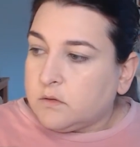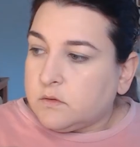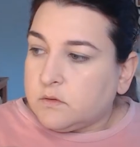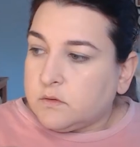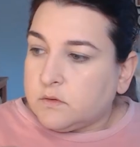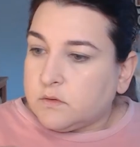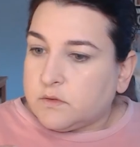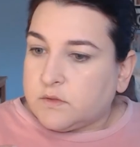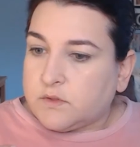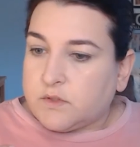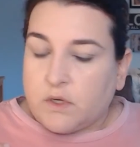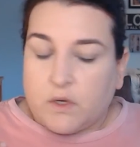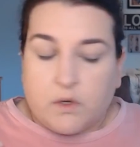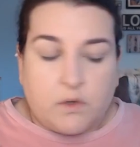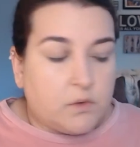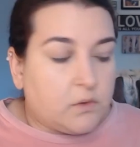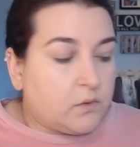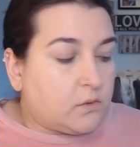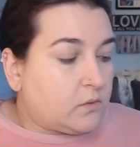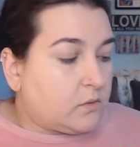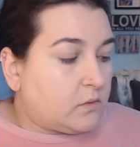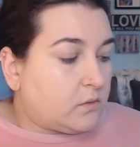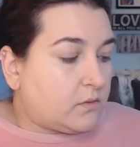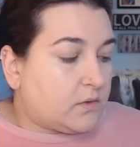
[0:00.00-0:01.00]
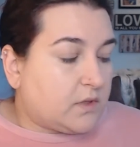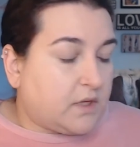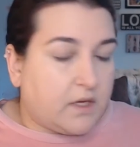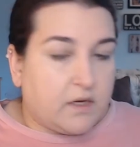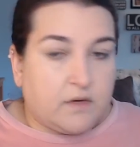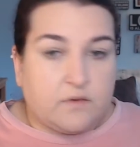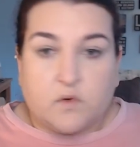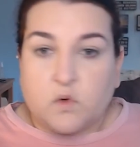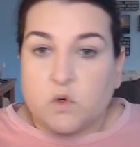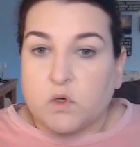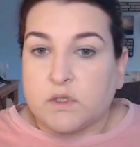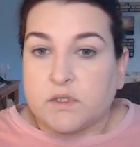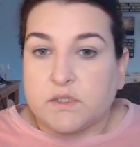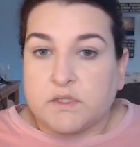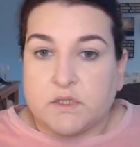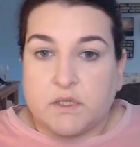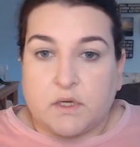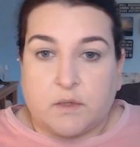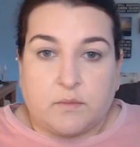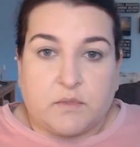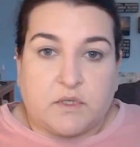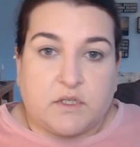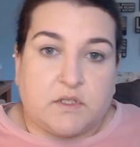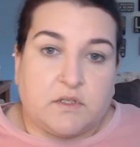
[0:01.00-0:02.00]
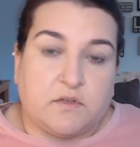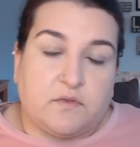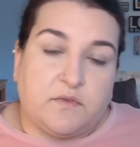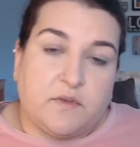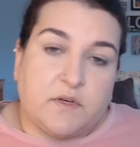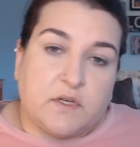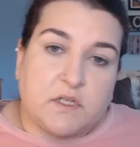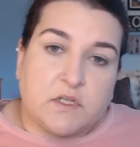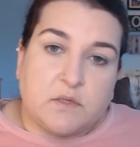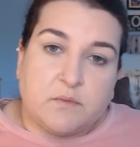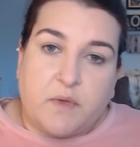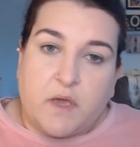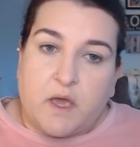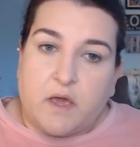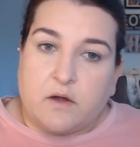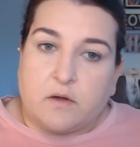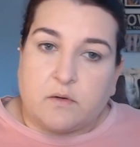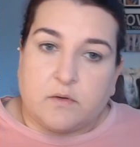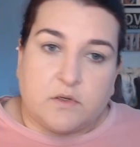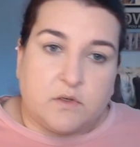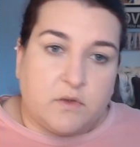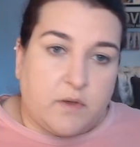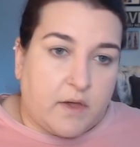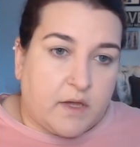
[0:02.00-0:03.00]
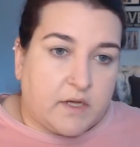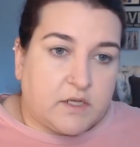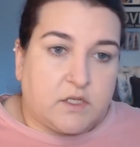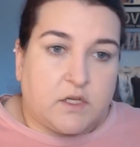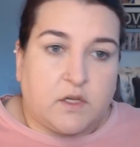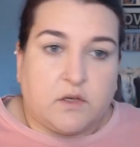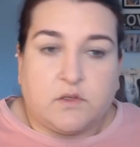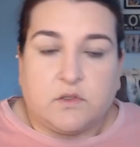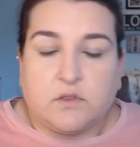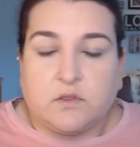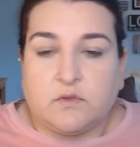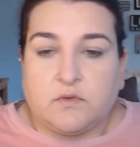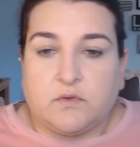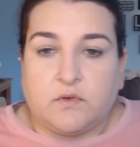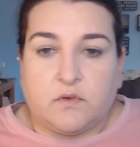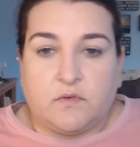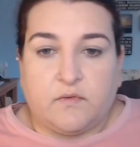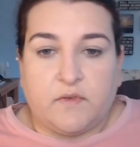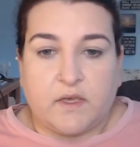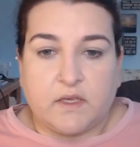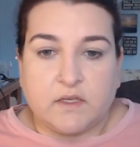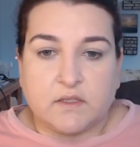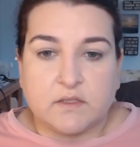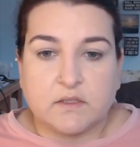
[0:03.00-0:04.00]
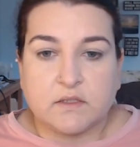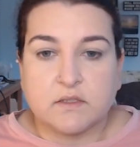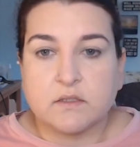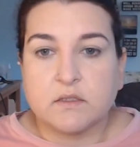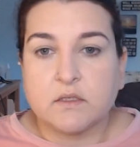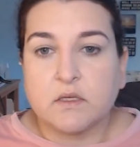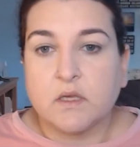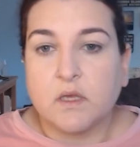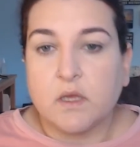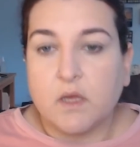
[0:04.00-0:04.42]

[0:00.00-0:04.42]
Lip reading: So then, of course, I'm going to do finishing powder, do eyeshadow, do the full face.